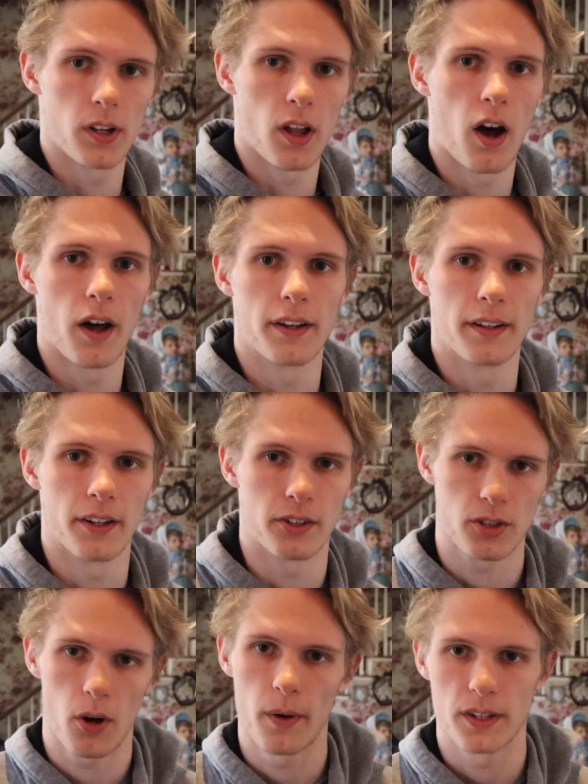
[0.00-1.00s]
lot and
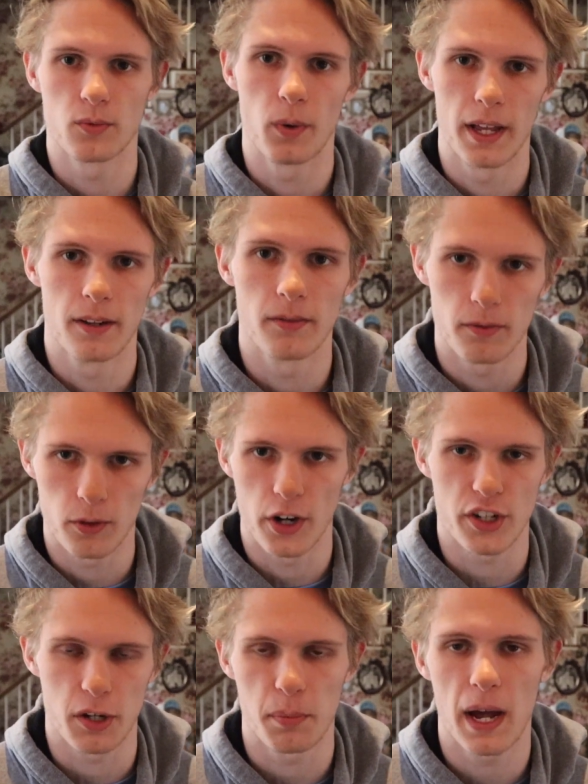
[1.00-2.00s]
there's always wind
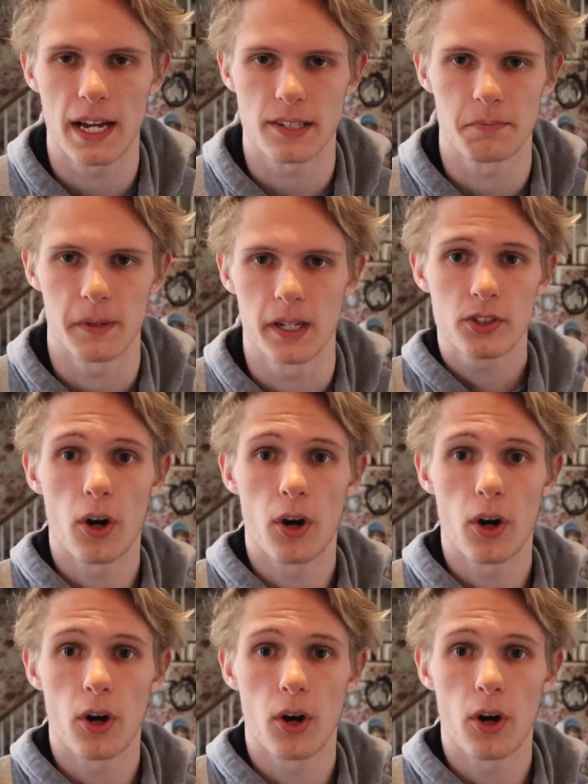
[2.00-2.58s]
rushing past me.